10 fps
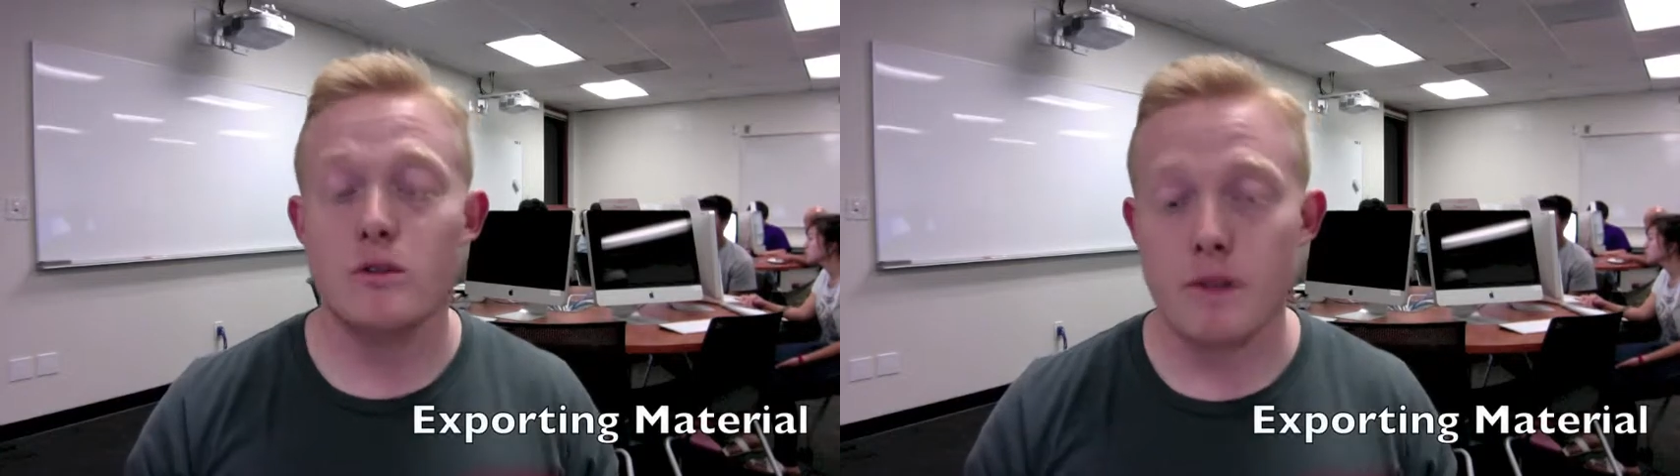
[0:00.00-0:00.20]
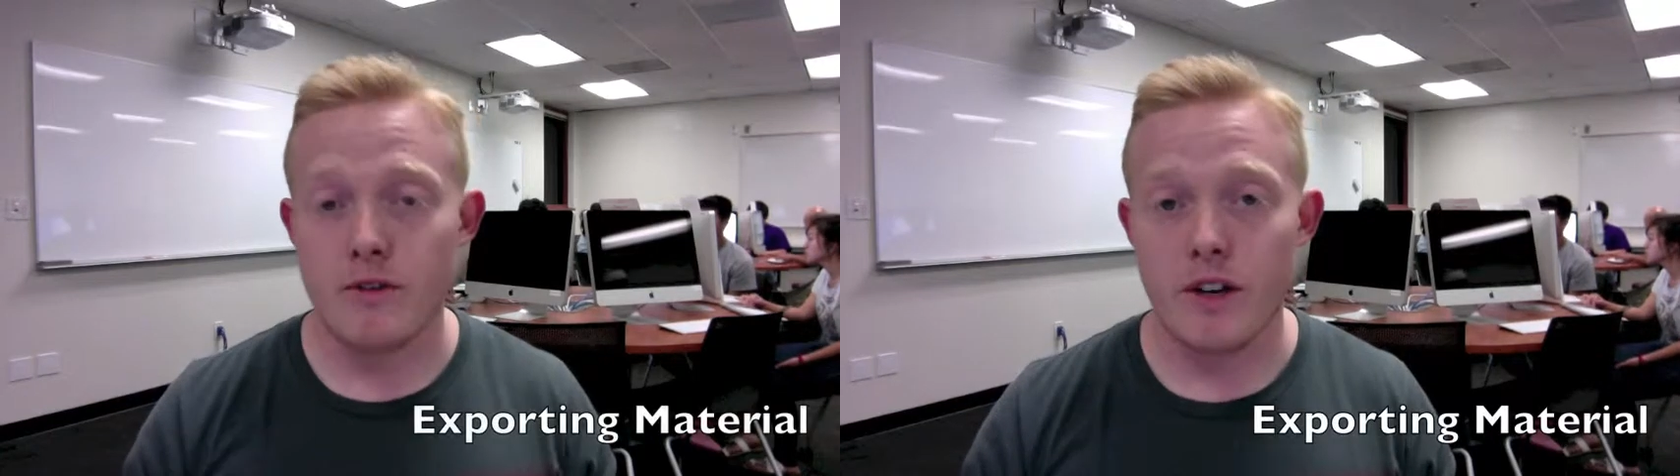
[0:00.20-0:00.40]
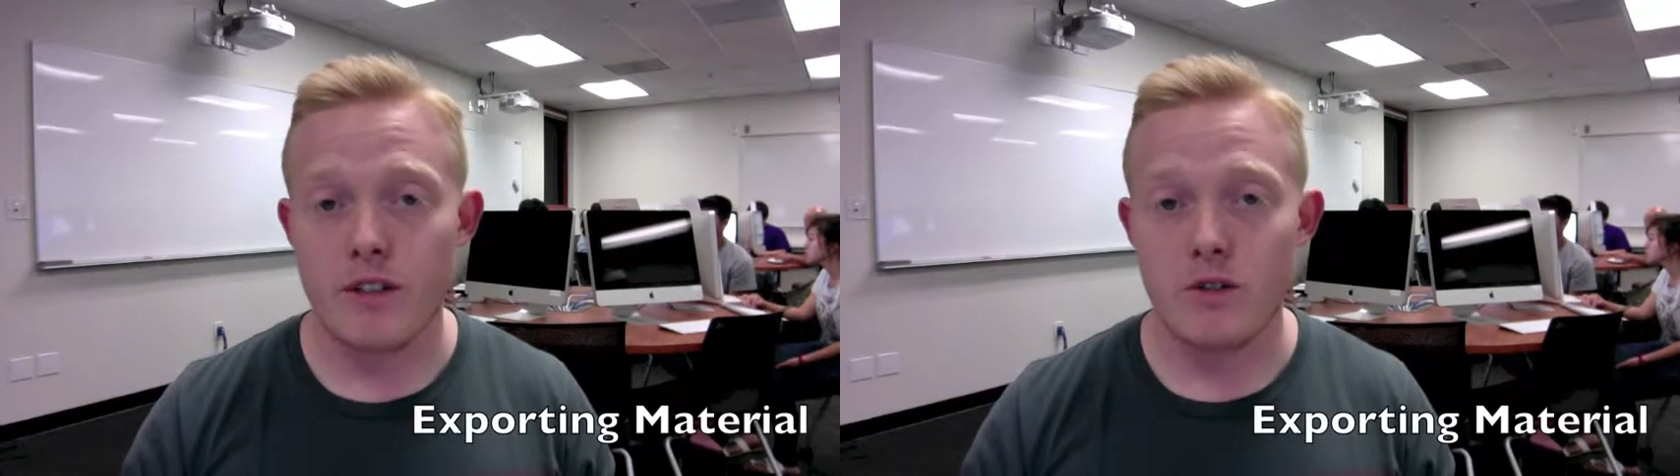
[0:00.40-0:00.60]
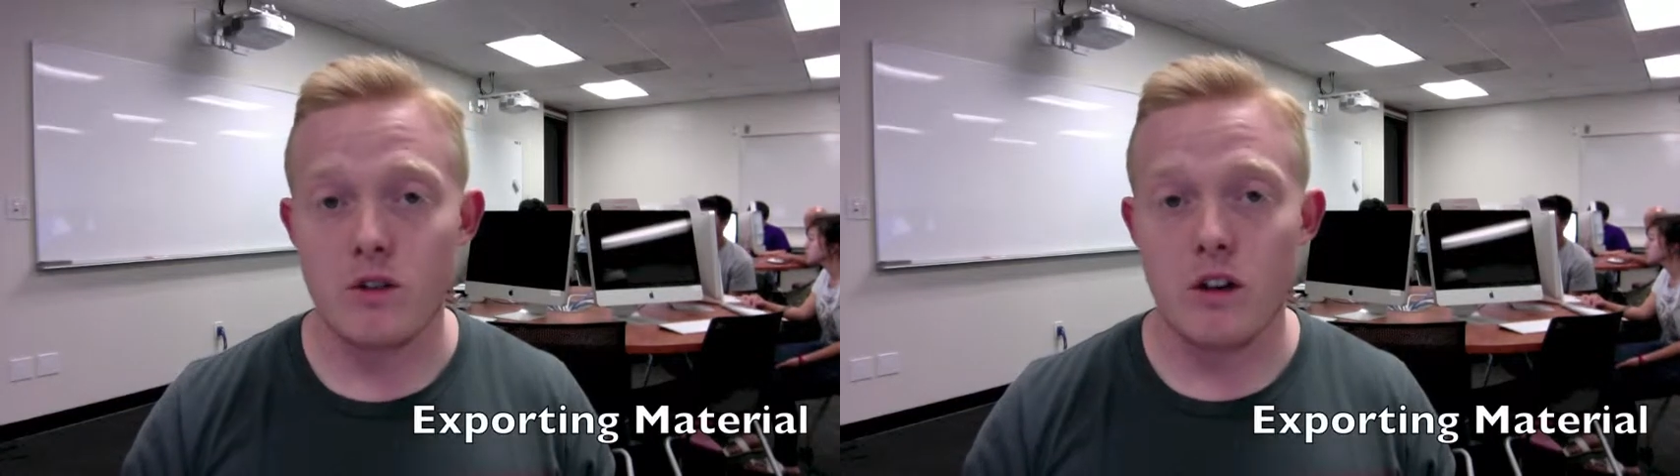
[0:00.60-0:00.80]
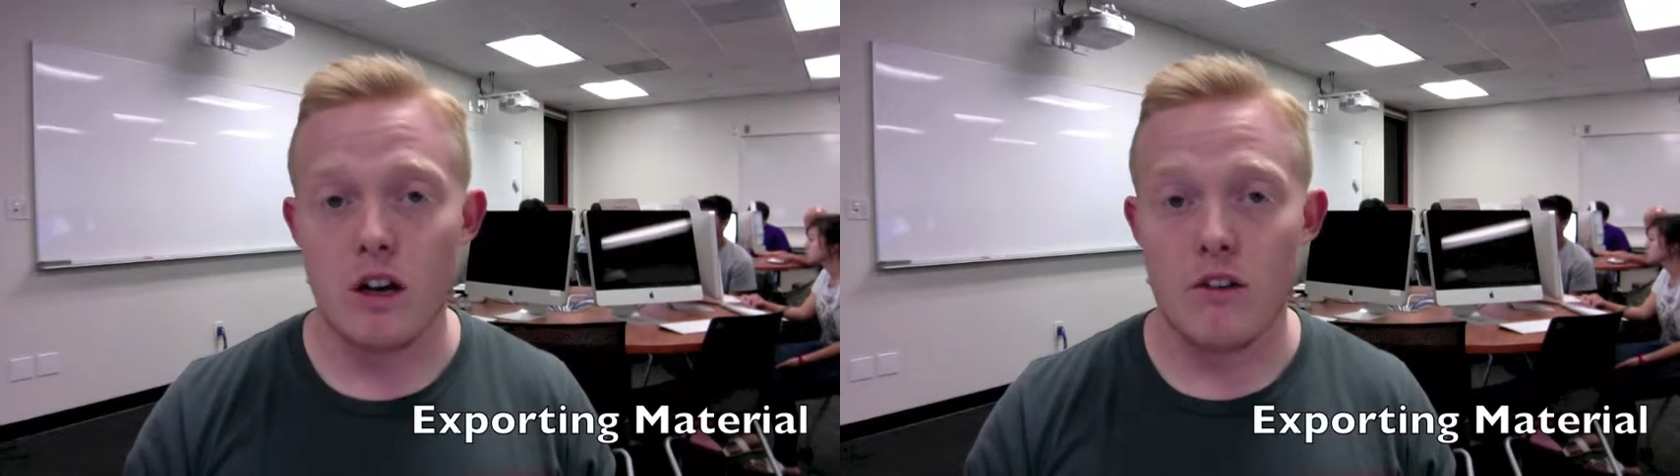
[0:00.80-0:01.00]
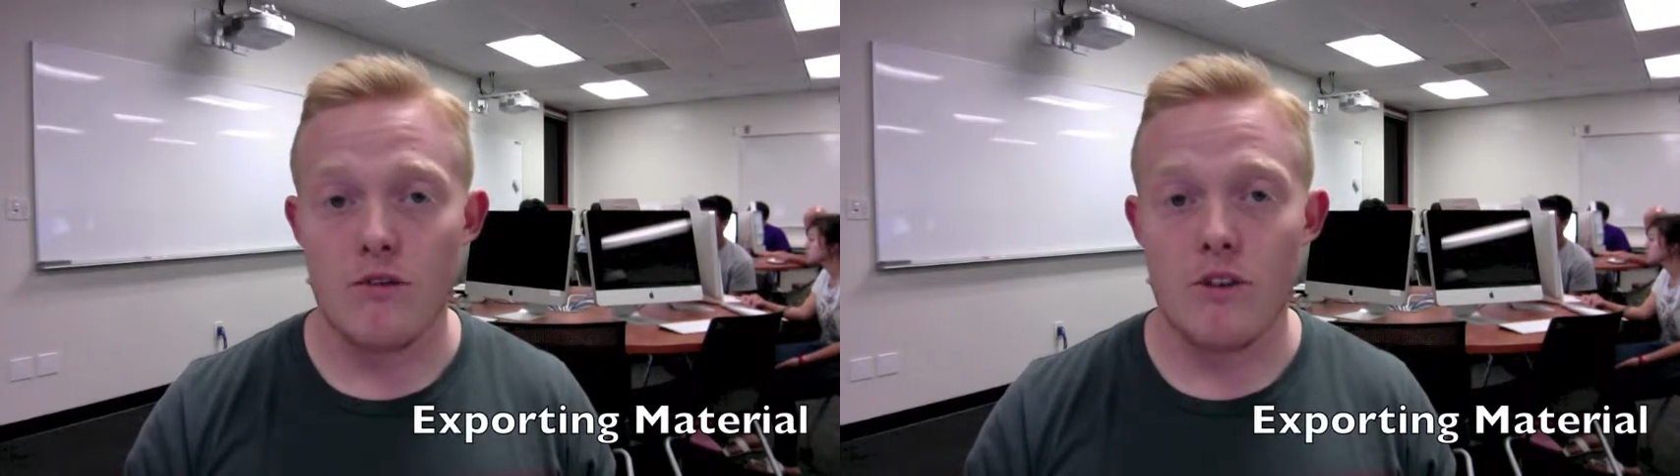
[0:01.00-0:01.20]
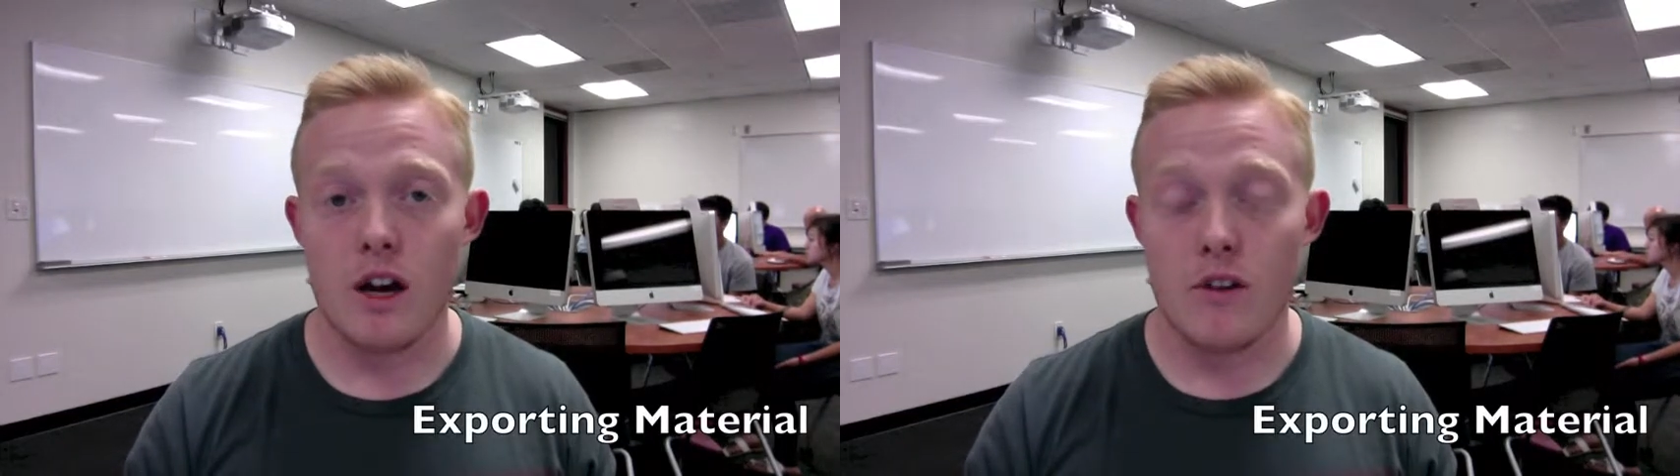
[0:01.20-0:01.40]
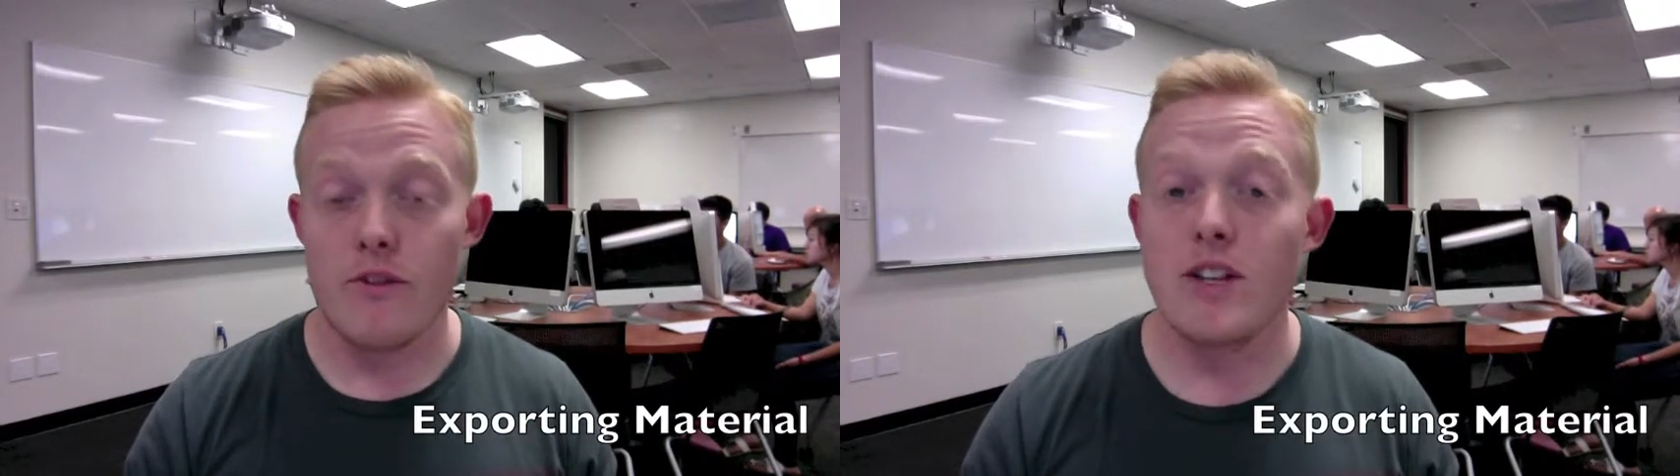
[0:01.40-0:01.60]
them in
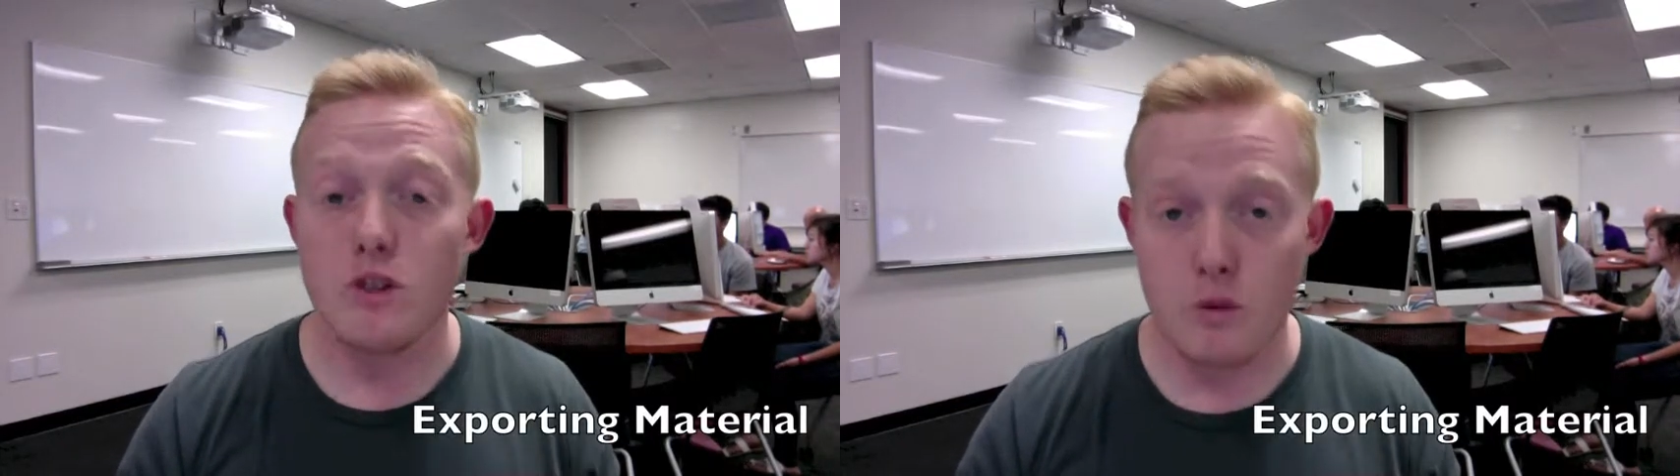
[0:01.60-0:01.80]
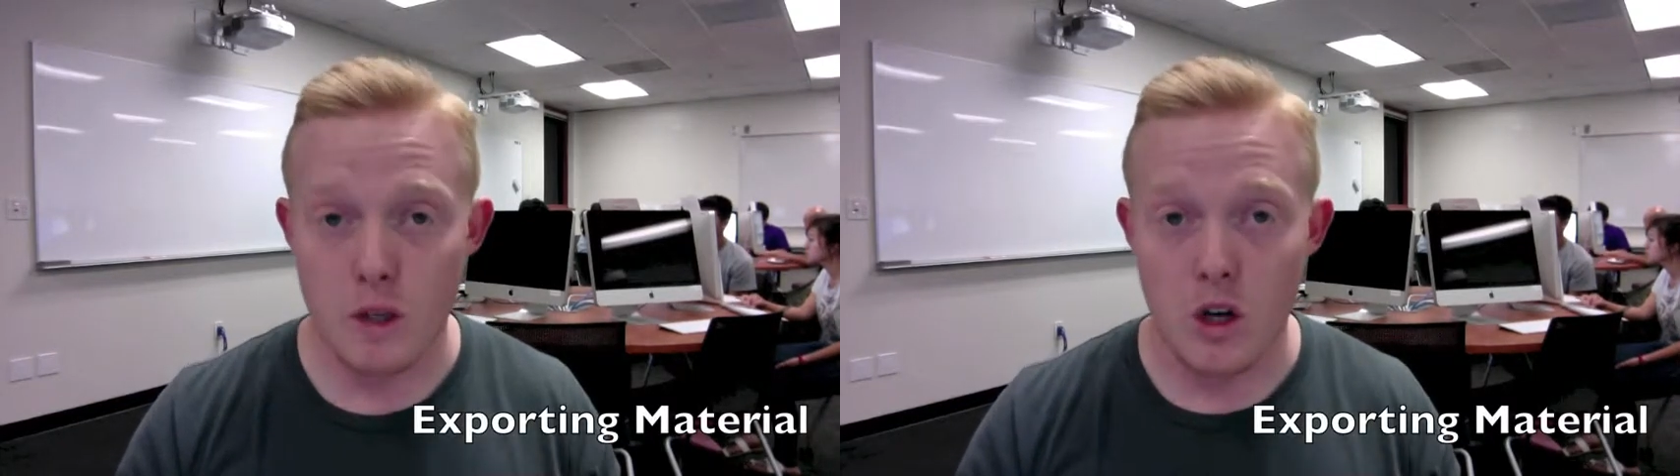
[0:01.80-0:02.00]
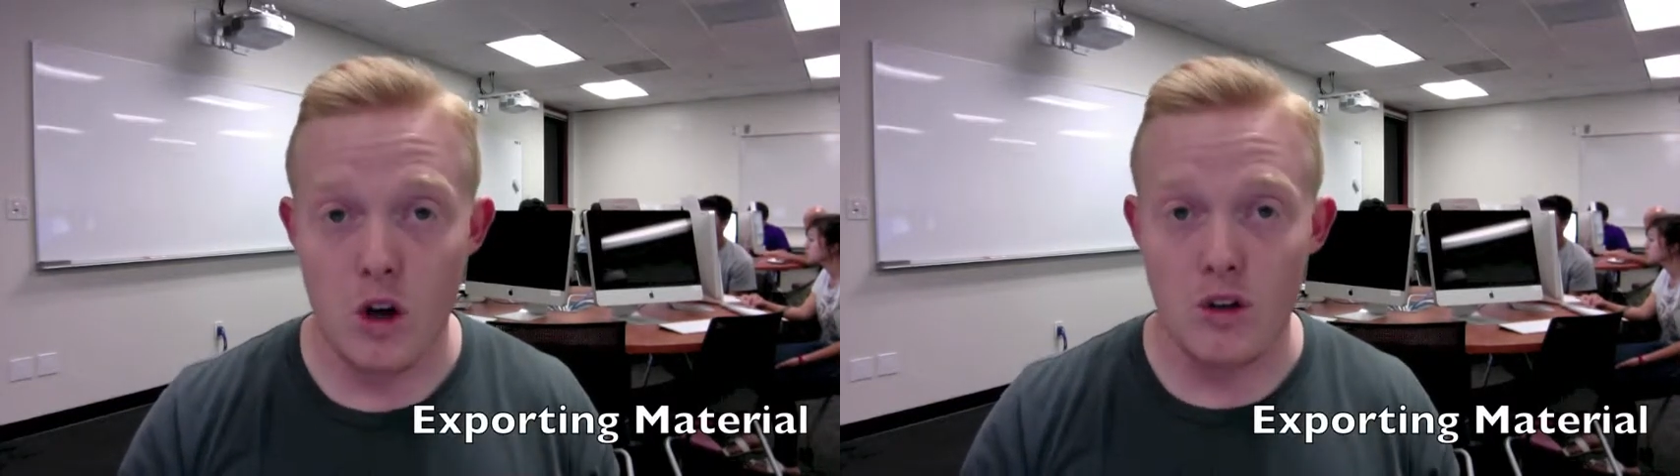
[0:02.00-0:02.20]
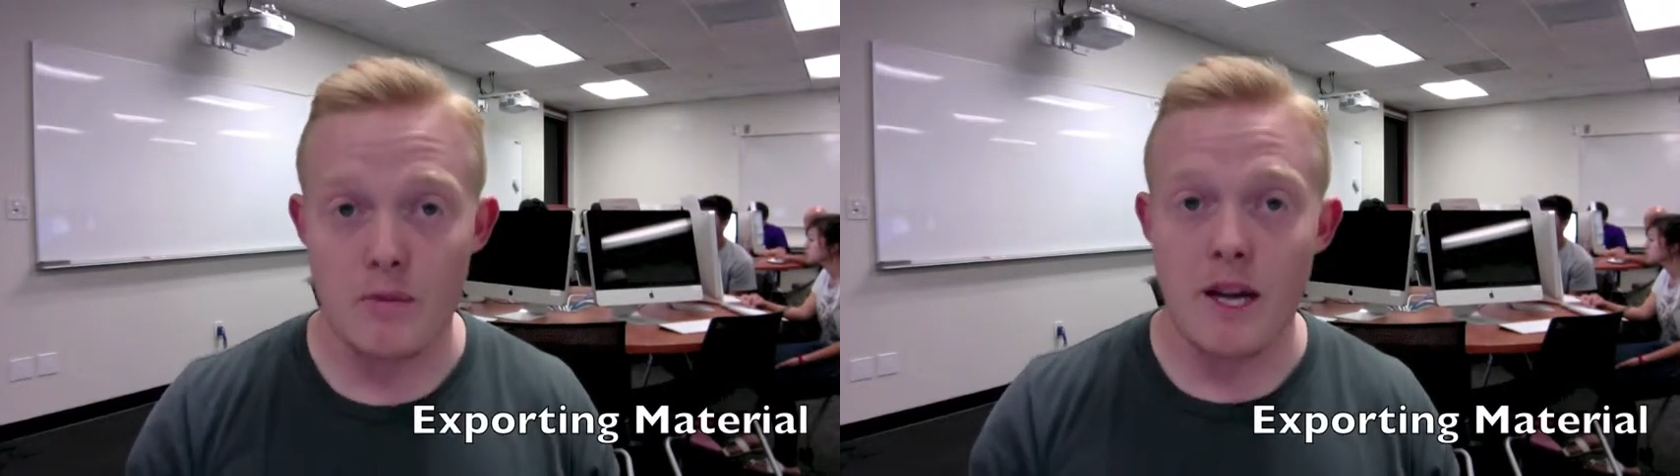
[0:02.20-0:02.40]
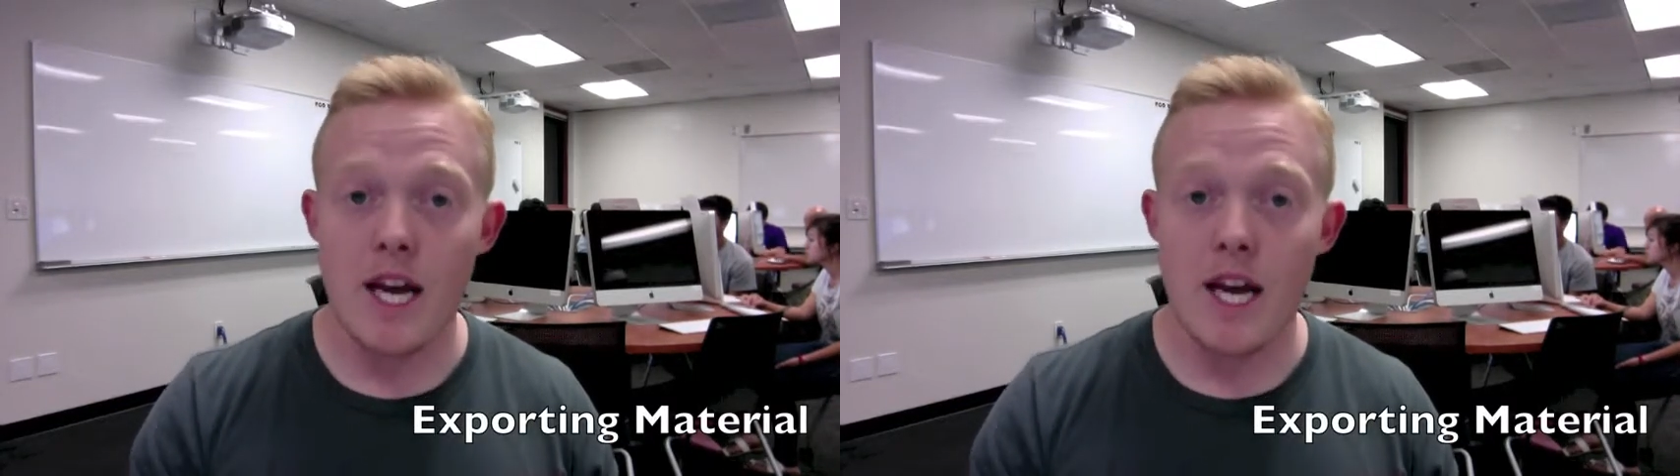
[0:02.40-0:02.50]
vessels, we call them.